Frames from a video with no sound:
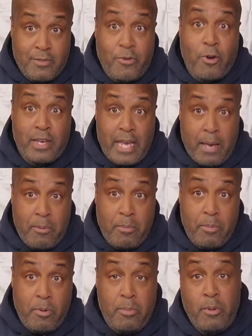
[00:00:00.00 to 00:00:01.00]
is very
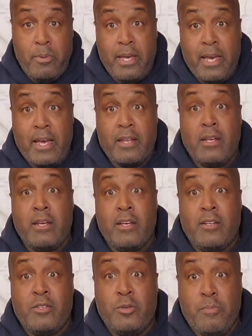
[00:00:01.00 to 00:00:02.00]
capable, but we got
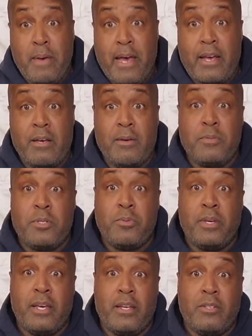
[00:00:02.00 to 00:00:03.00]
two
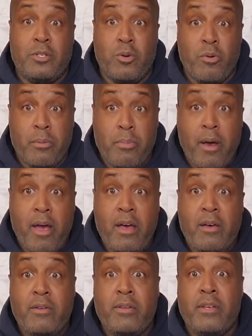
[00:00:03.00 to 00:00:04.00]
backups. We got Jacurri
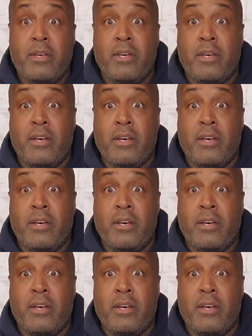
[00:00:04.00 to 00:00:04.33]
Brown.